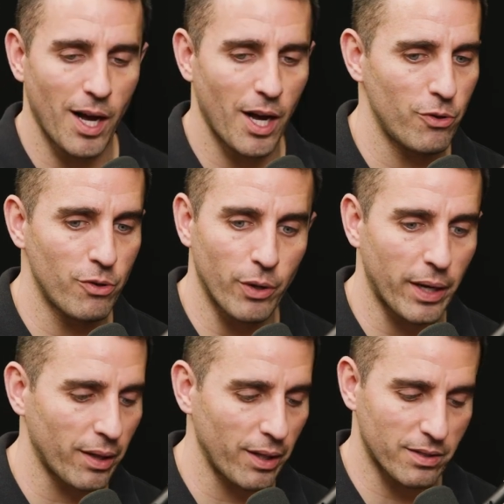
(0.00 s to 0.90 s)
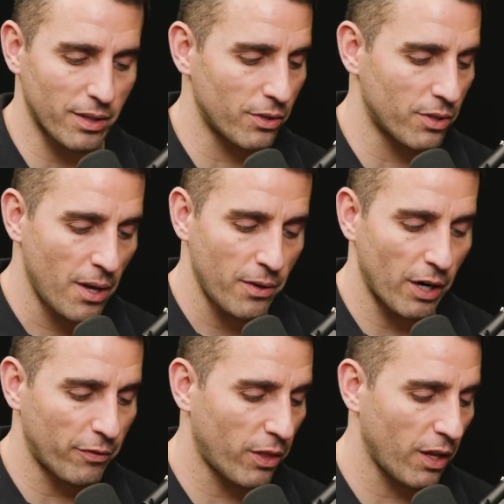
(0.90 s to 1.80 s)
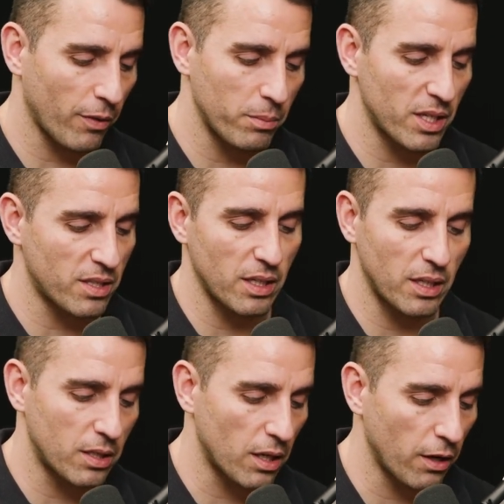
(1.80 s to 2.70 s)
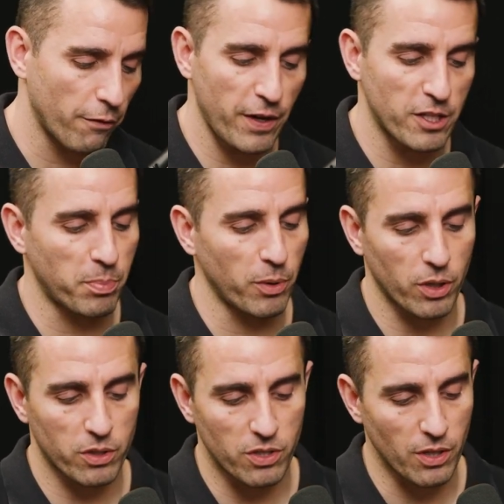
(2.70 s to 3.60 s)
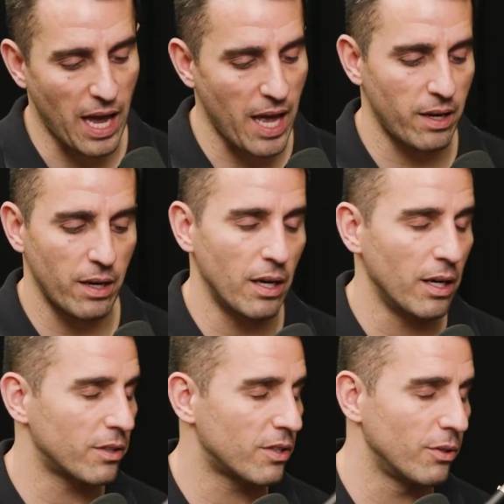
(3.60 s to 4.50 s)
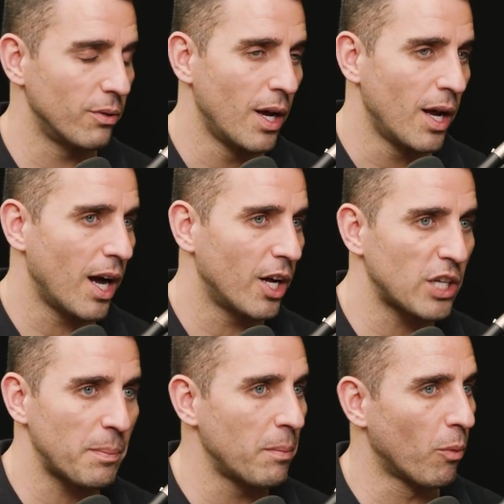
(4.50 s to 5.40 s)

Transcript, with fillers: uh, you can go down the list. There's you know everything from Disney to Facebook to Aetna to uh, J.P.